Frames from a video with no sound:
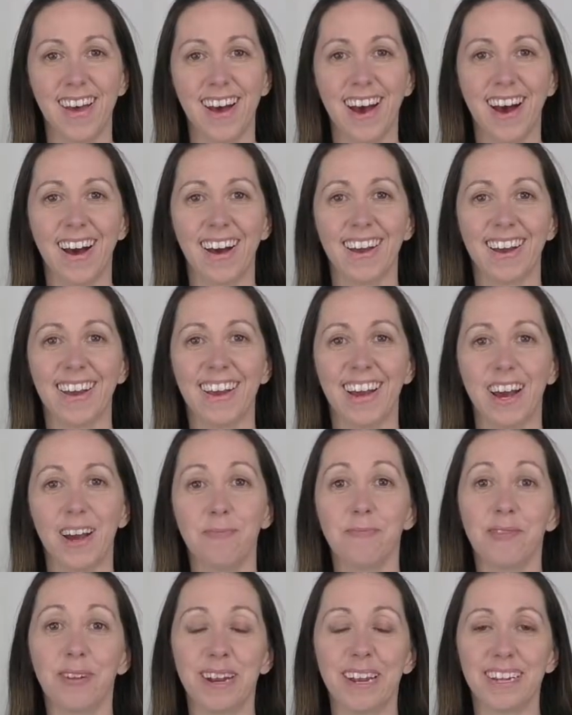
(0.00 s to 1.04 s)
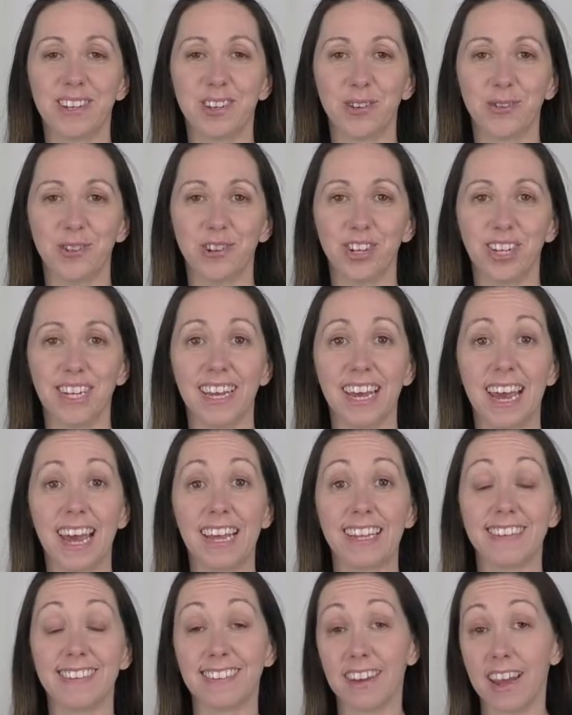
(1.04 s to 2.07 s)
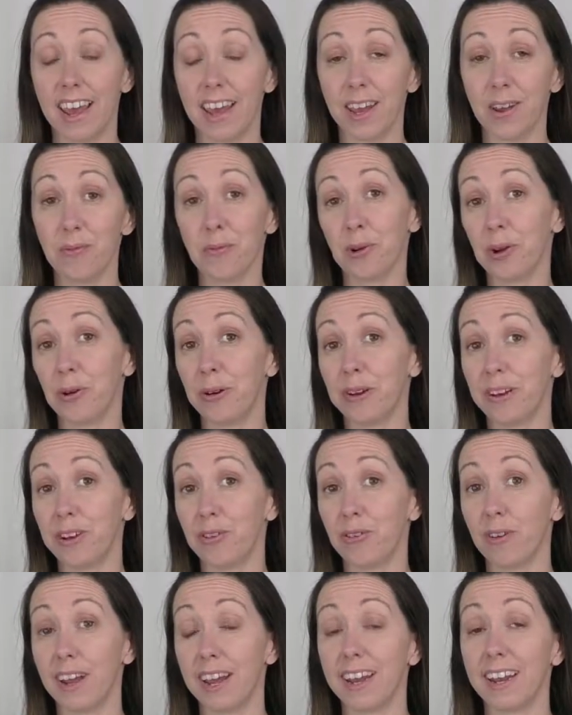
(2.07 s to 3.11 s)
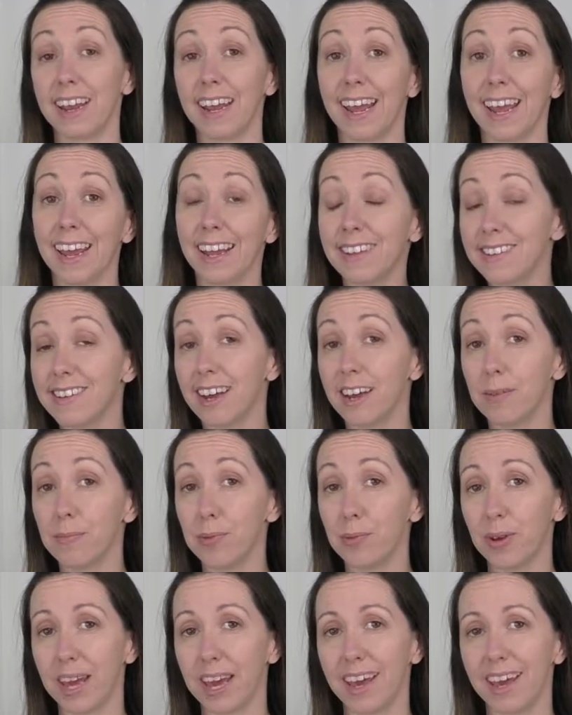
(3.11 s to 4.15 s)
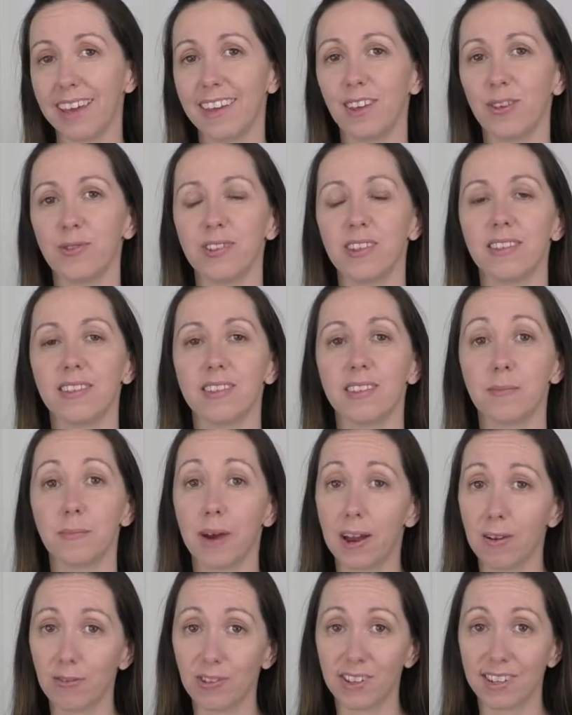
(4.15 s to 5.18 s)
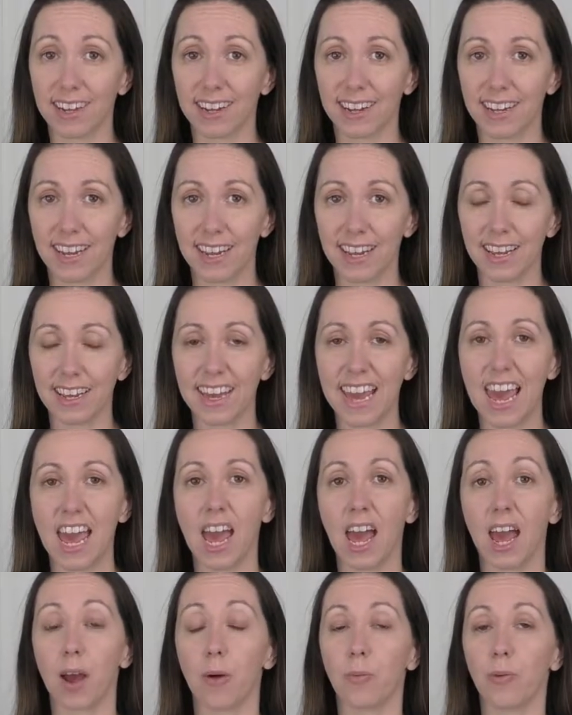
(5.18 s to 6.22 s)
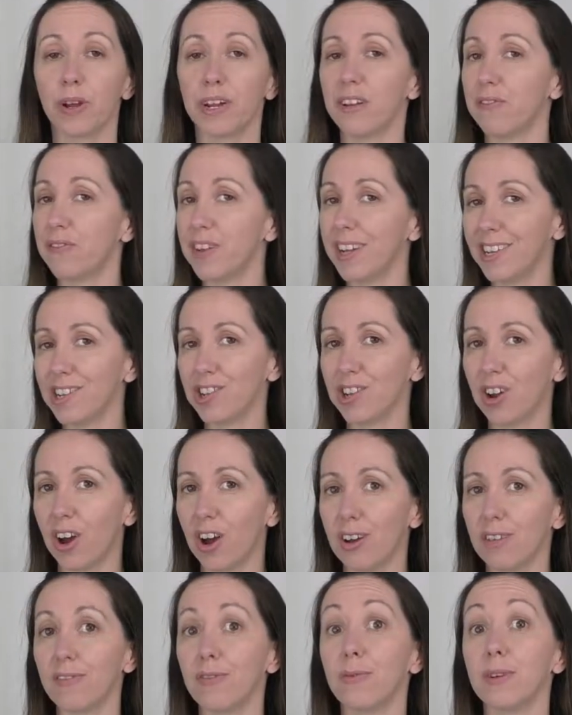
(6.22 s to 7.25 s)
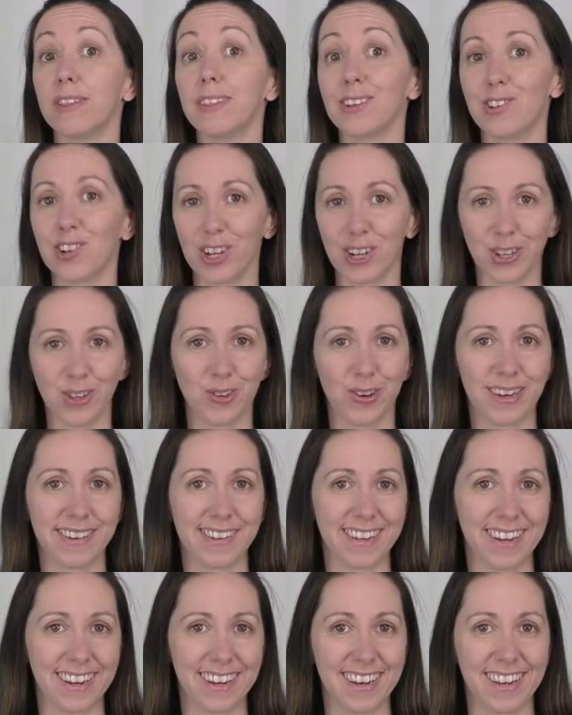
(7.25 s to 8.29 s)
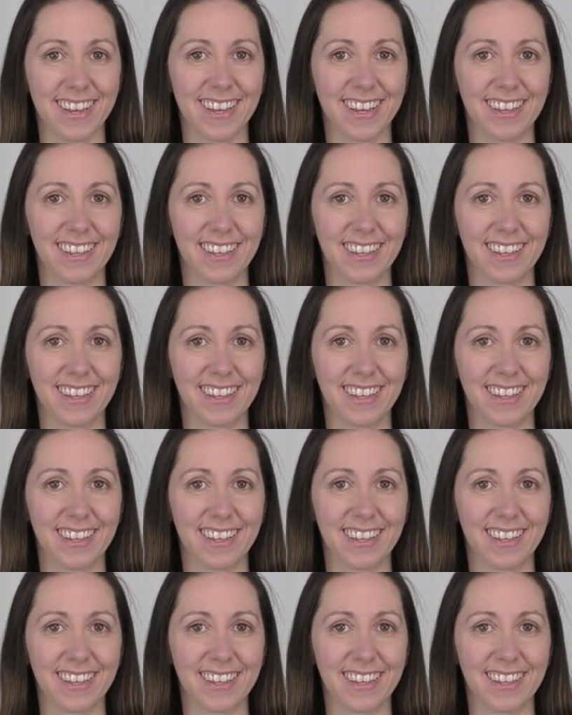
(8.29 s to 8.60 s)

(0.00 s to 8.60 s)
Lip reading: Hi, I'm Renee Tucci, and today we're going to create a hand-tied bouquet using the spiral technique, and we're going to finish it off with the sheltering technique.